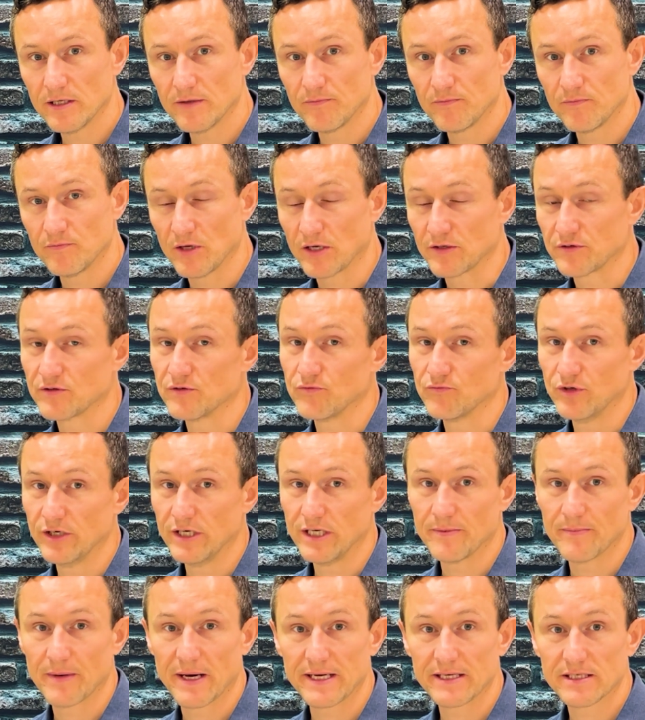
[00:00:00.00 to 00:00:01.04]
it doesn't
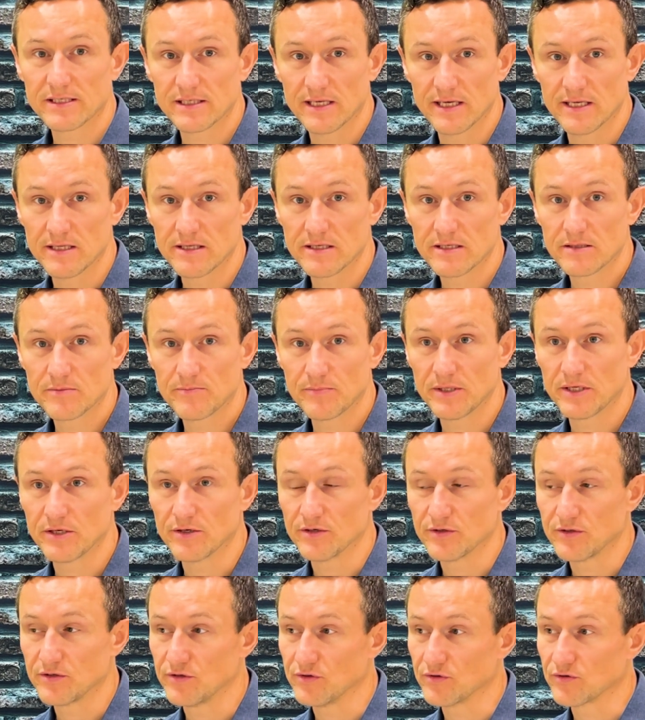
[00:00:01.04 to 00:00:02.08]
really make sense
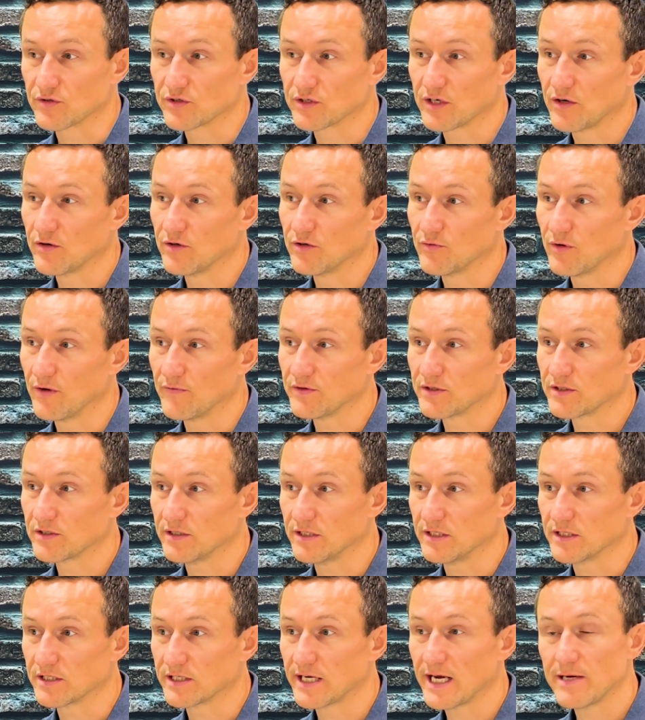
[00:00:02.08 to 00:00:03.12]
because your solar
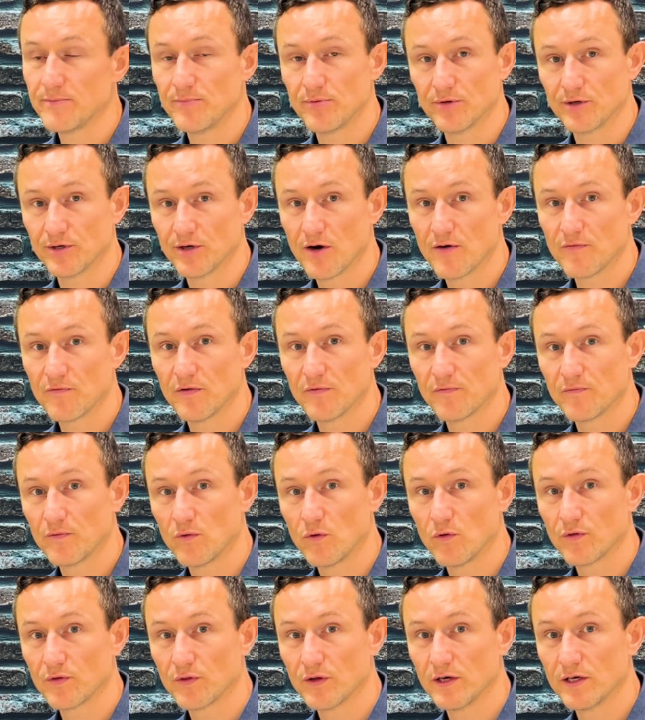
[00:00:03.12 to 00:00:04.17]
obviously is tapering off at
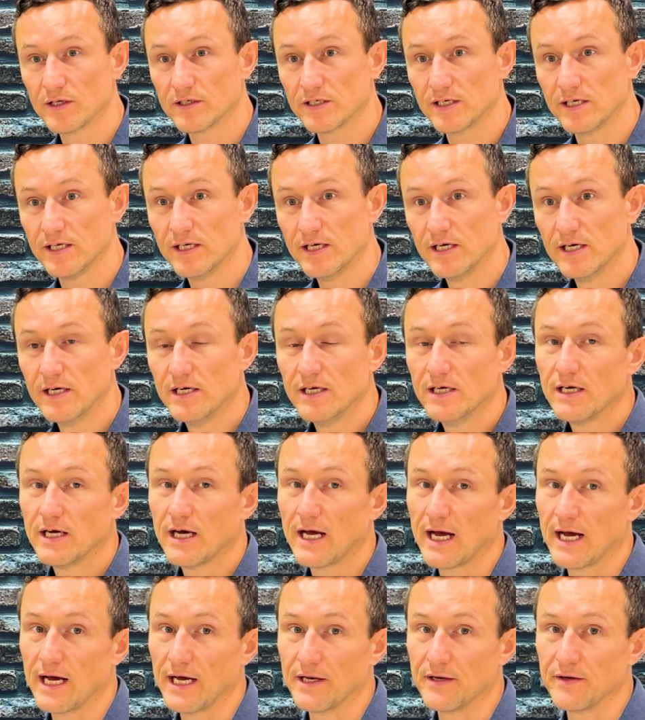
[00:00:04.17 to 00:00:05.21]
4:30
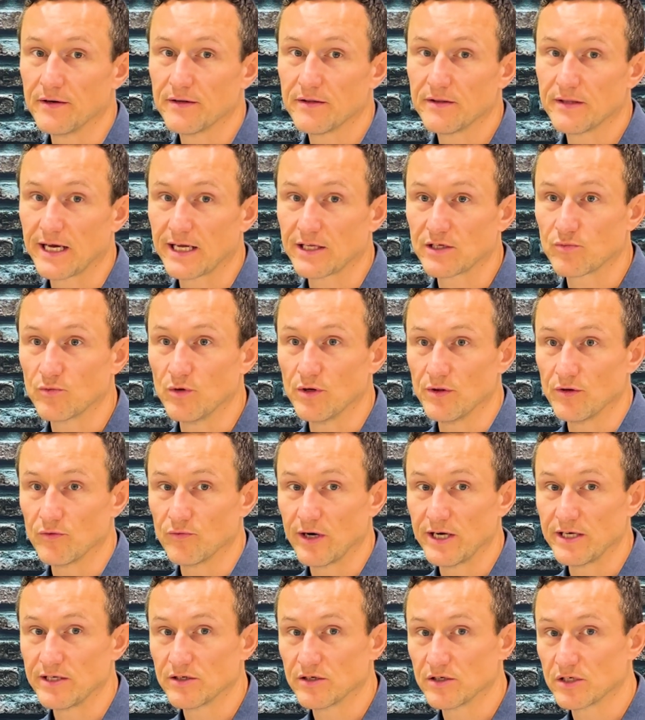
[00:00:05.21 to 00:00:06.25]
and that's when the
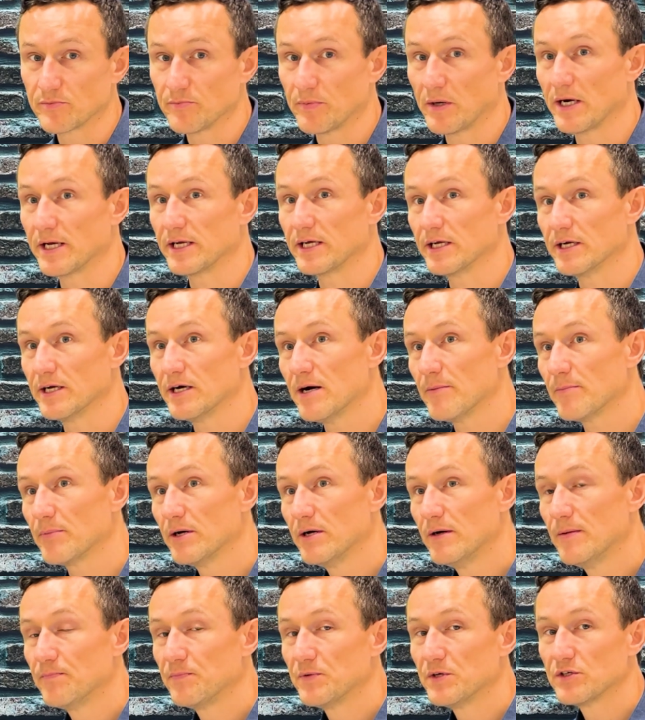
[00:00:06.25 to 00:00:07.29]
rates are spiking up.
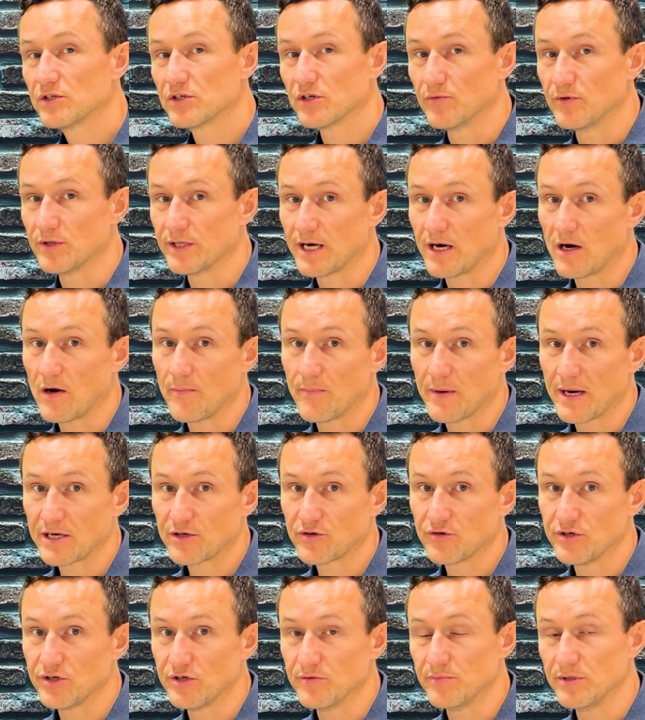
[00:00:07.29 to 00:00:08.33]
So without a
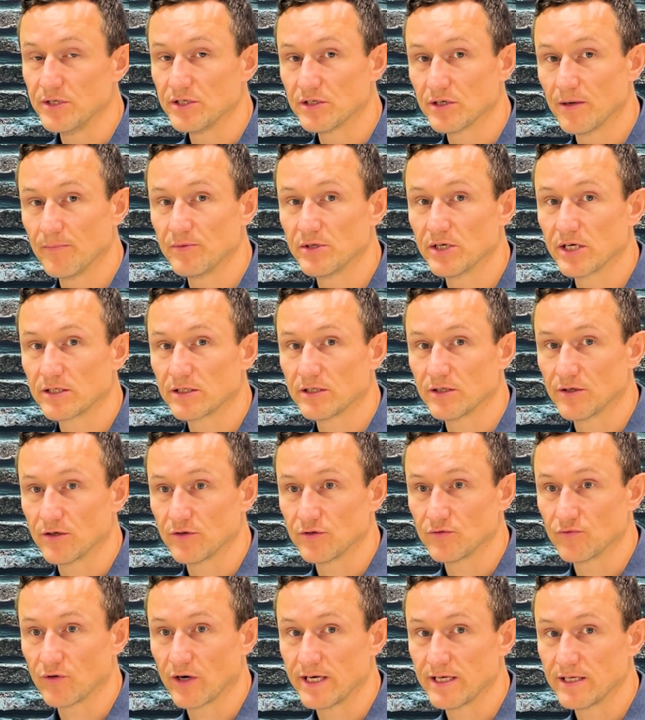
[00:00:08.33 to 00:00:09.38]
battery, you'd be subject to
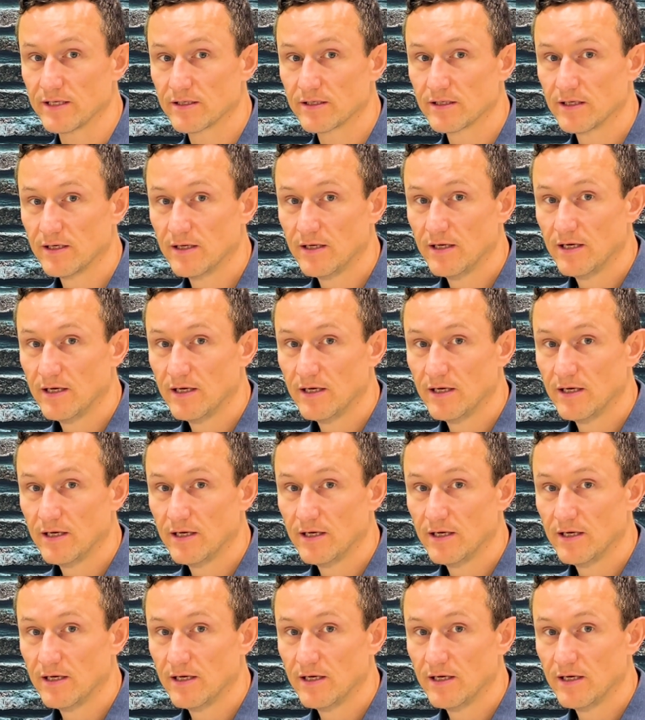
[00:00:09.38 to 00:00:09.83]
those rates.